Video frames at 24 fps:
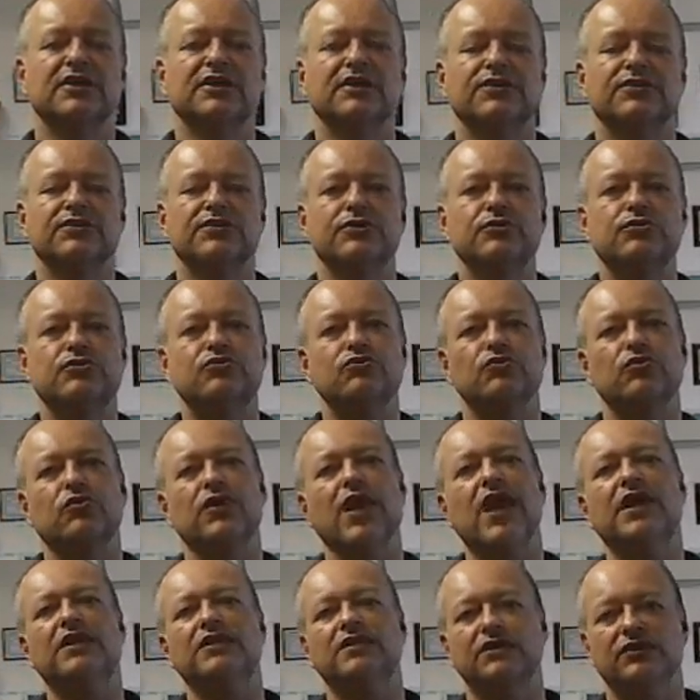to
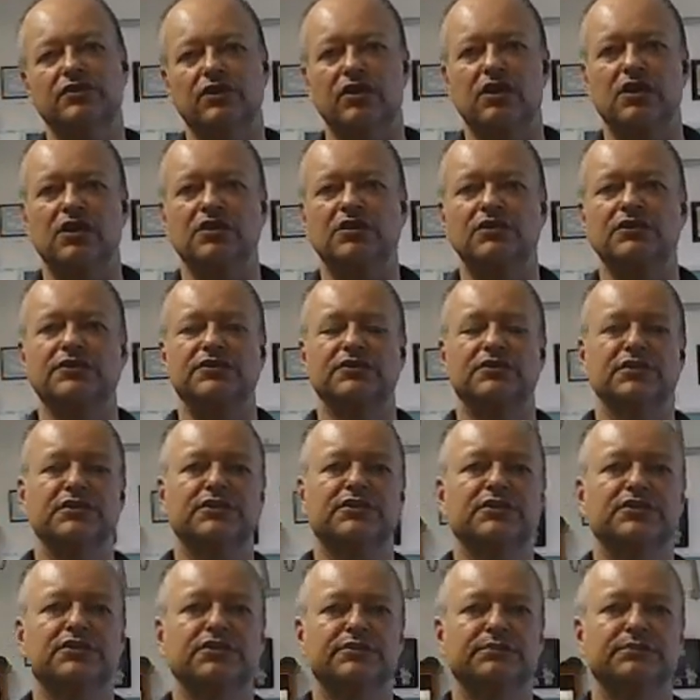direct the dog's
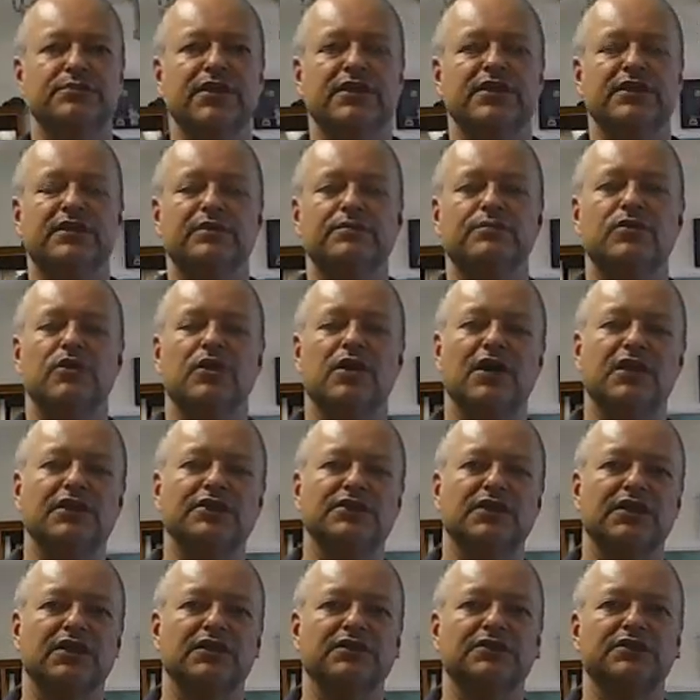decision-making
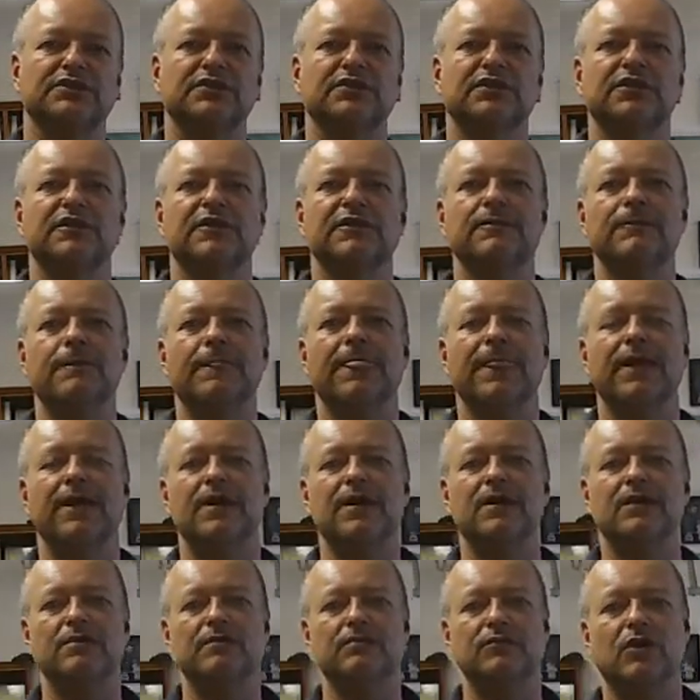process
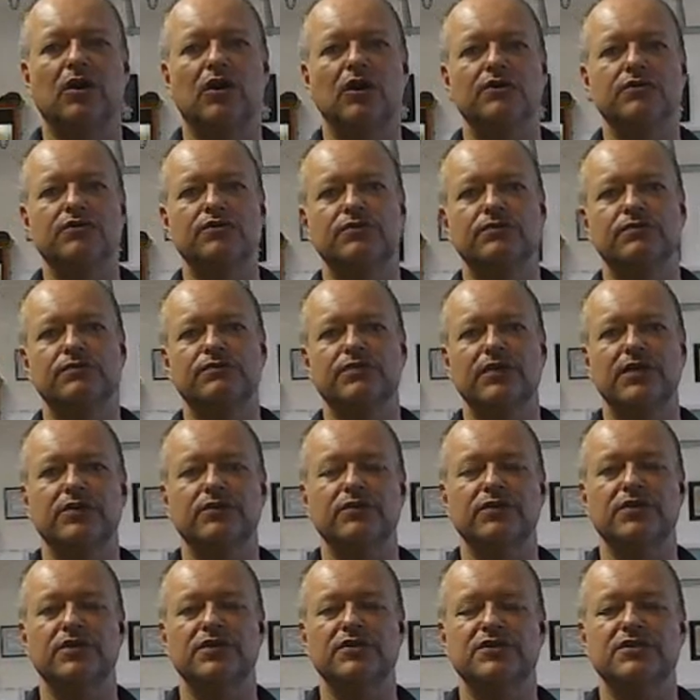onto
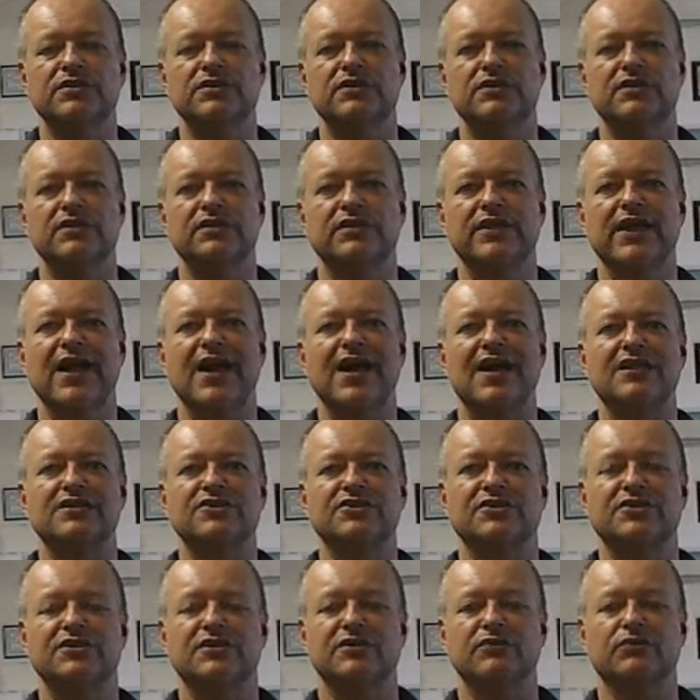various
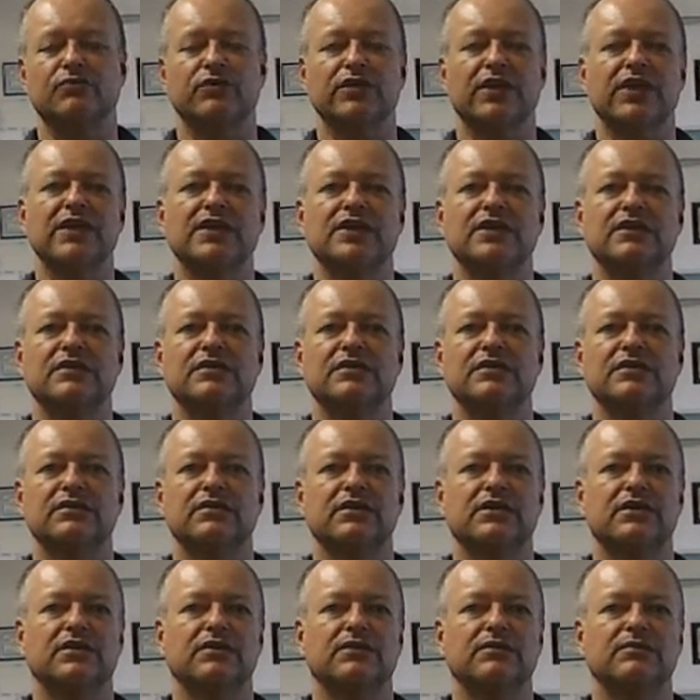task-related
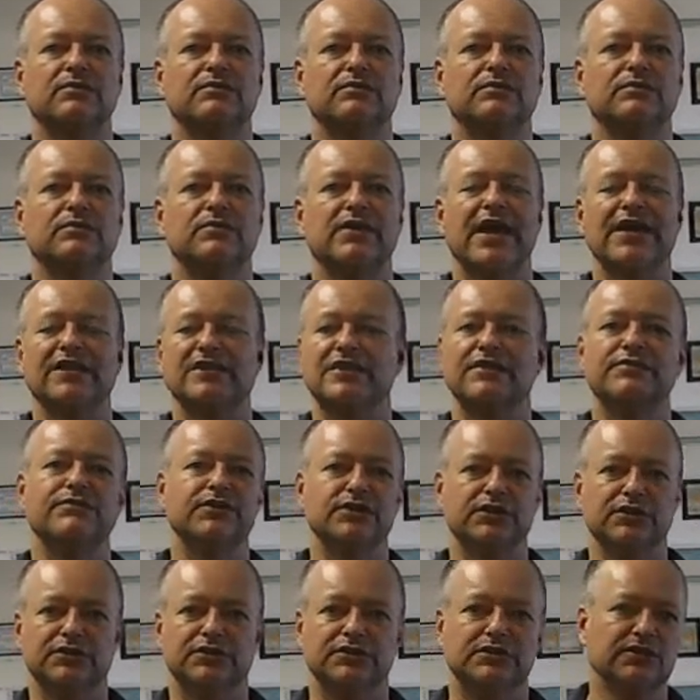
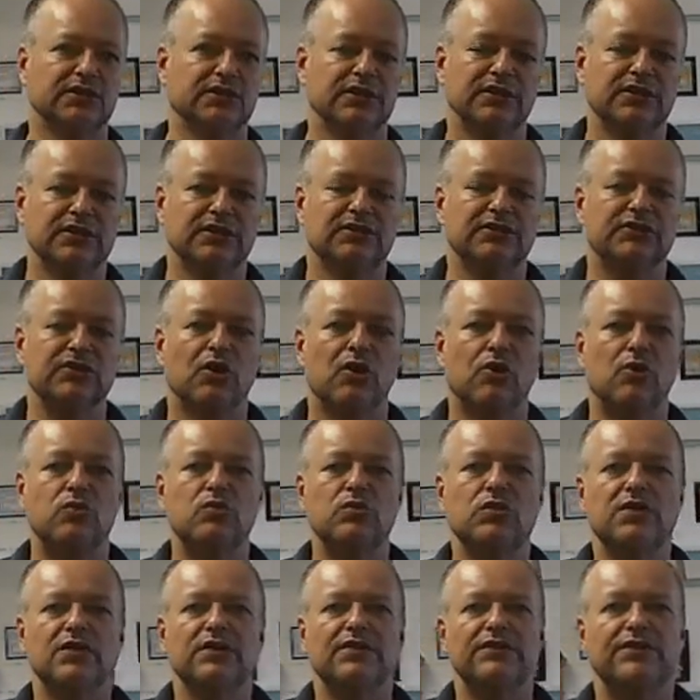activities.
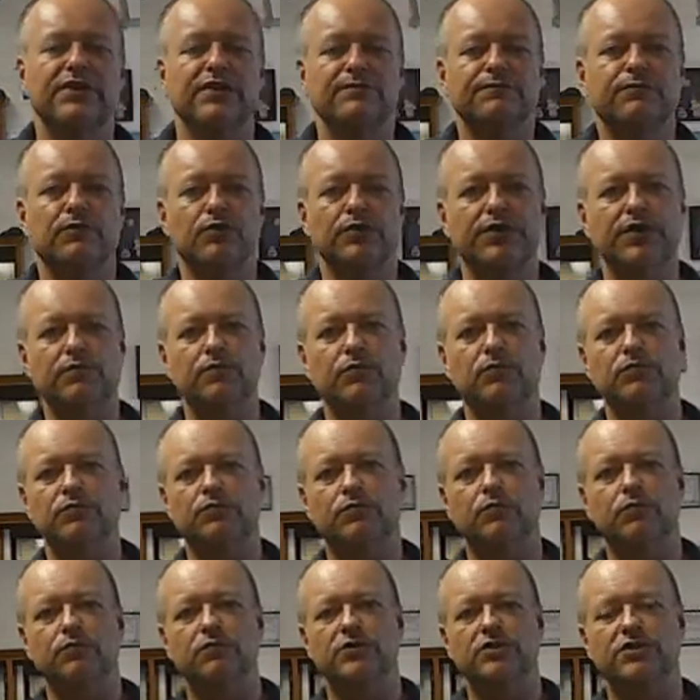So therefore, then
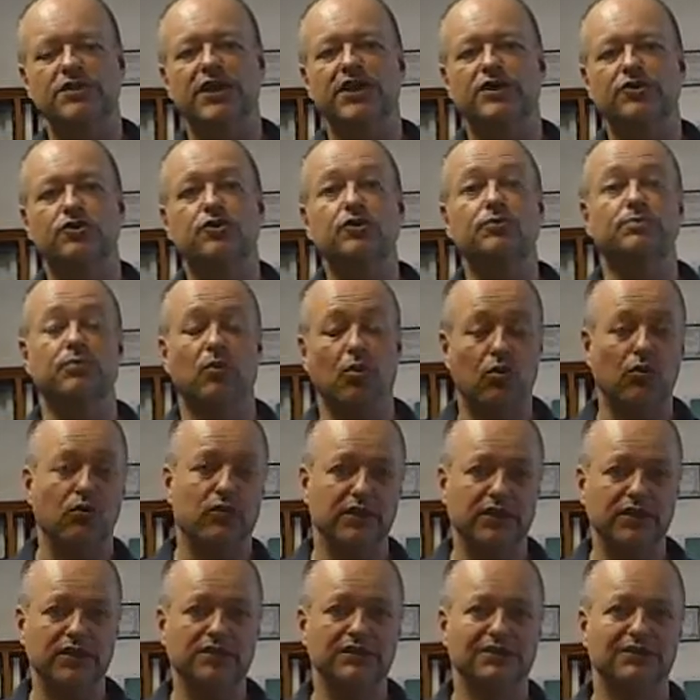when we say good boy,
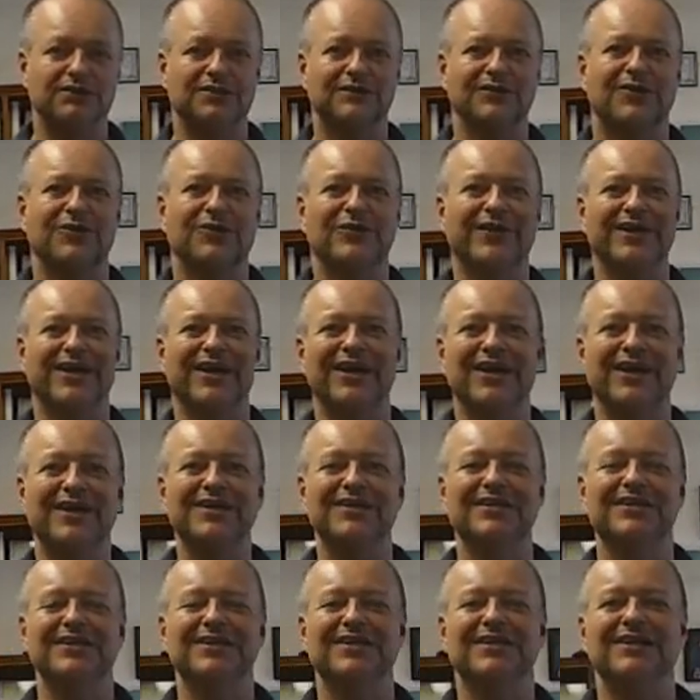okay,
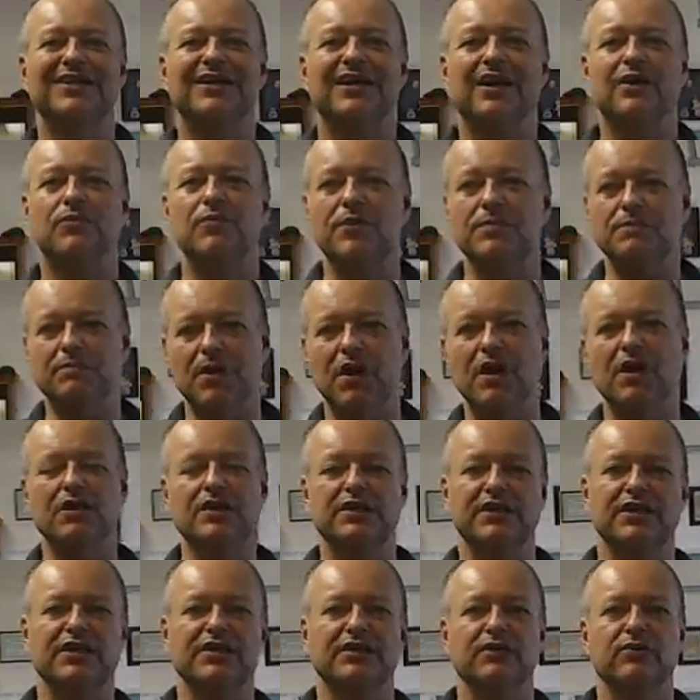we mark
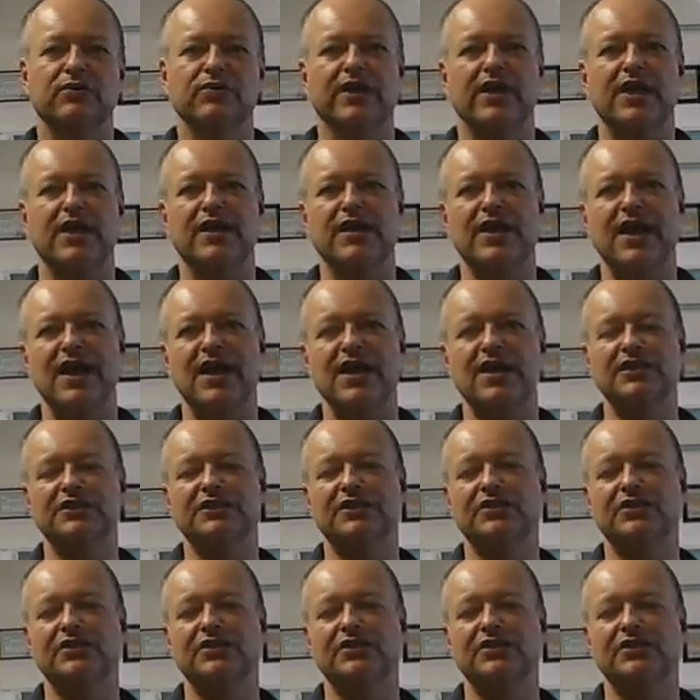it, okay, as